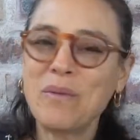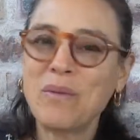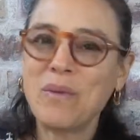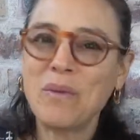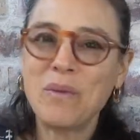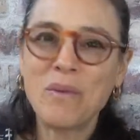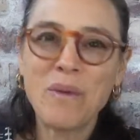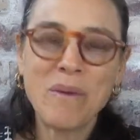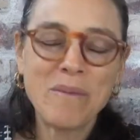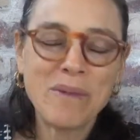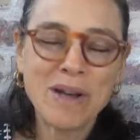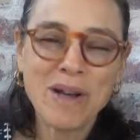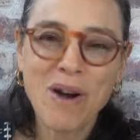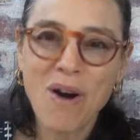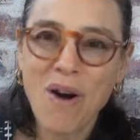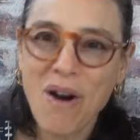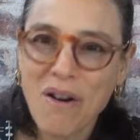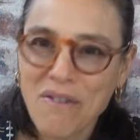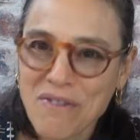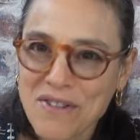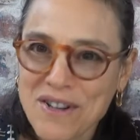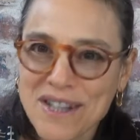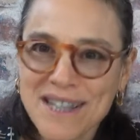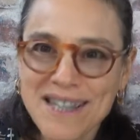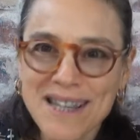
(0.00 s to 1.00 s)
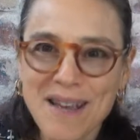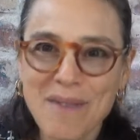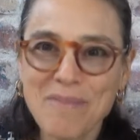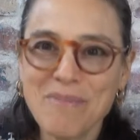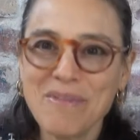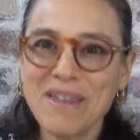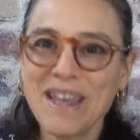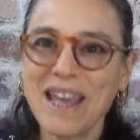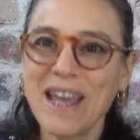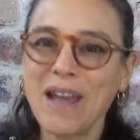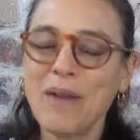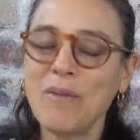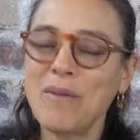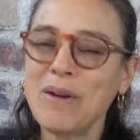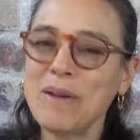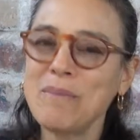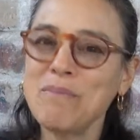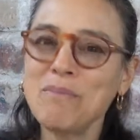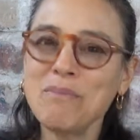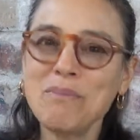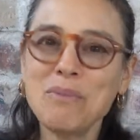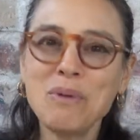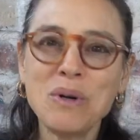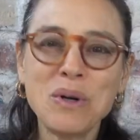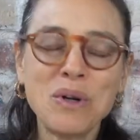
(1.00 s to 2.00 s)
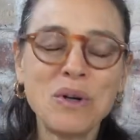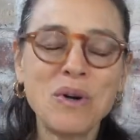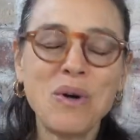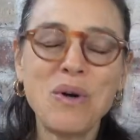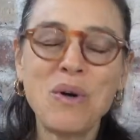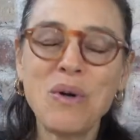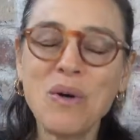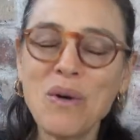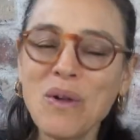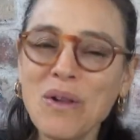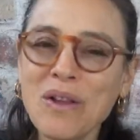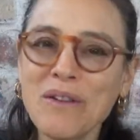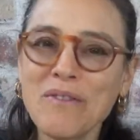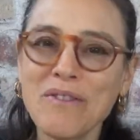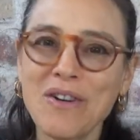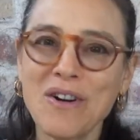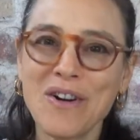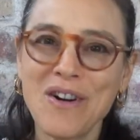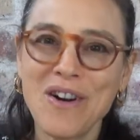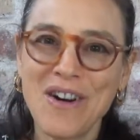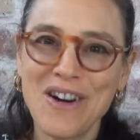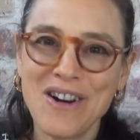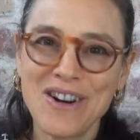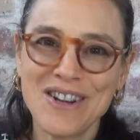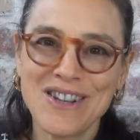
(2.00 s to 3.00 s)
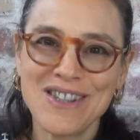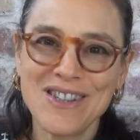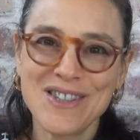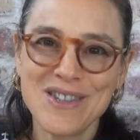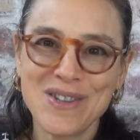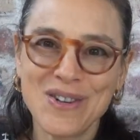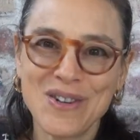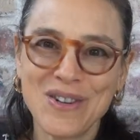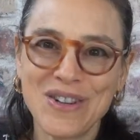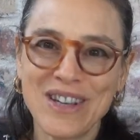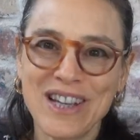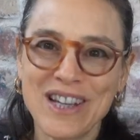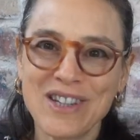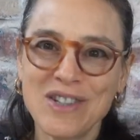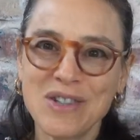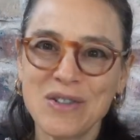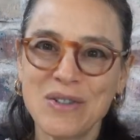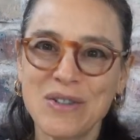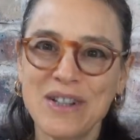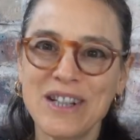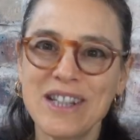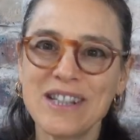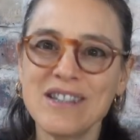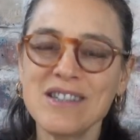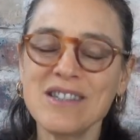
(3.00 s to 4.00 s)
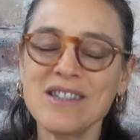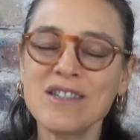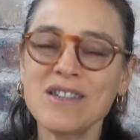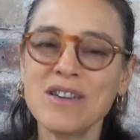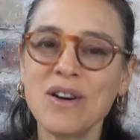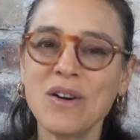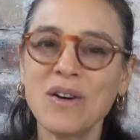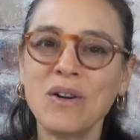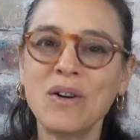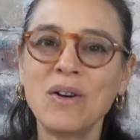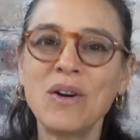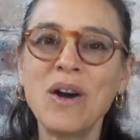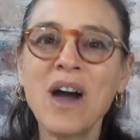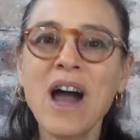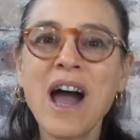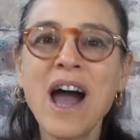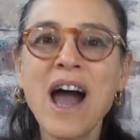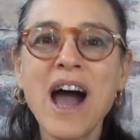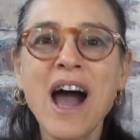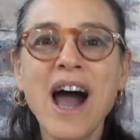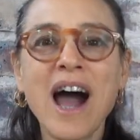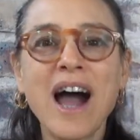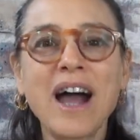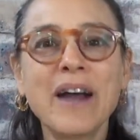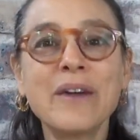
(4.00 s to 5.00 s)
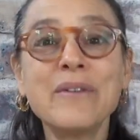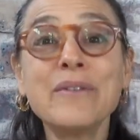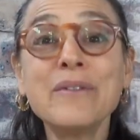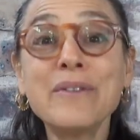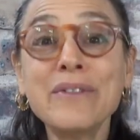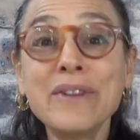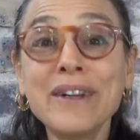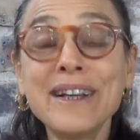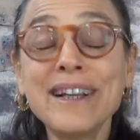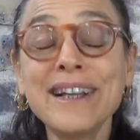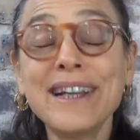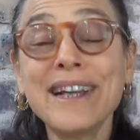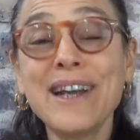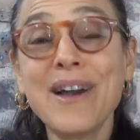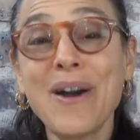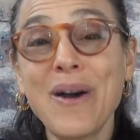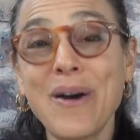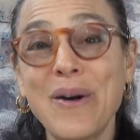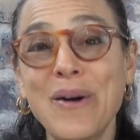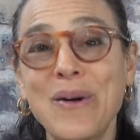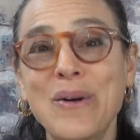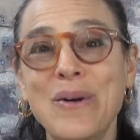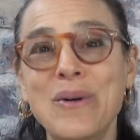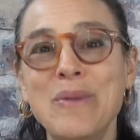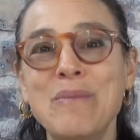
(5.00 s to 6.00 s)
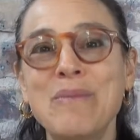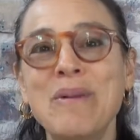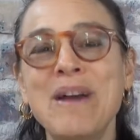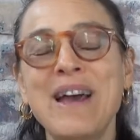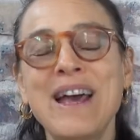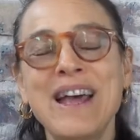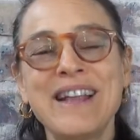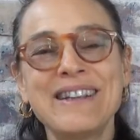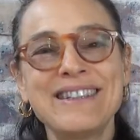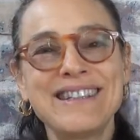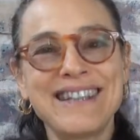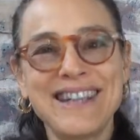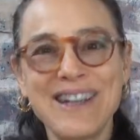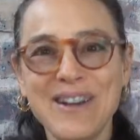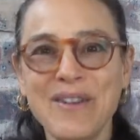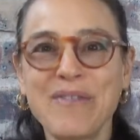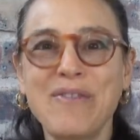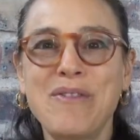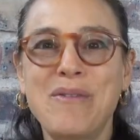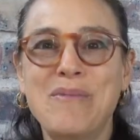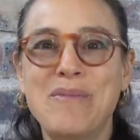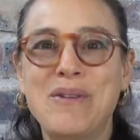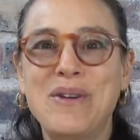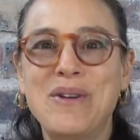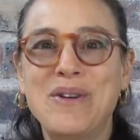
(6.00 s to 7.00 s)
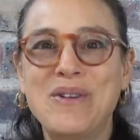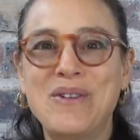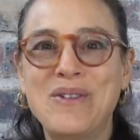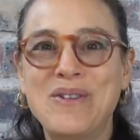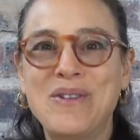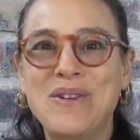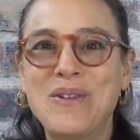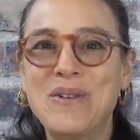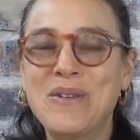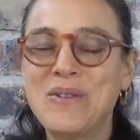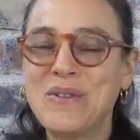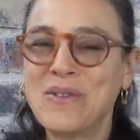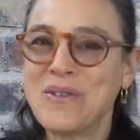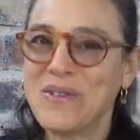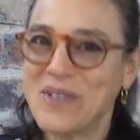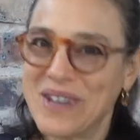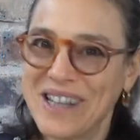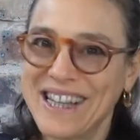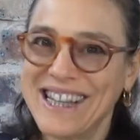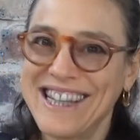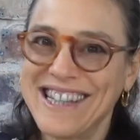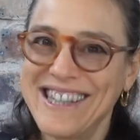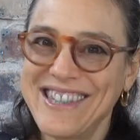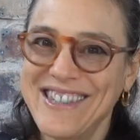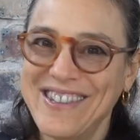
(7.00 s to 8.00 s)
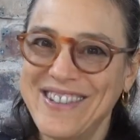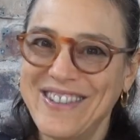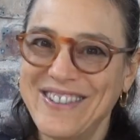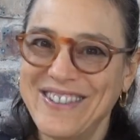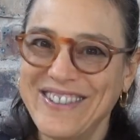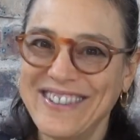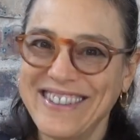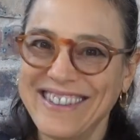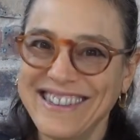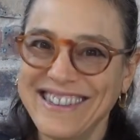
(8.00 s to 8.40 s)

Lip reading: when we offer something, we put all of our heart and soul into it. So I really hope to hear from you really soon.